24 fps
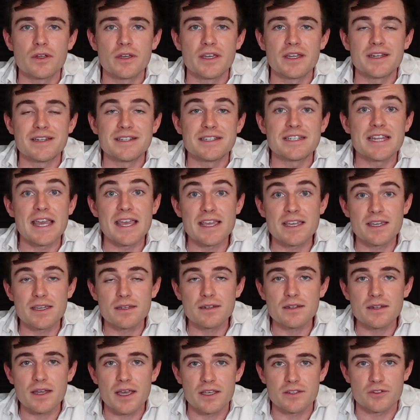in
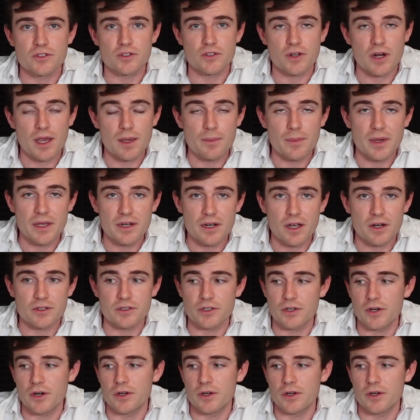Taken, as described by Dr.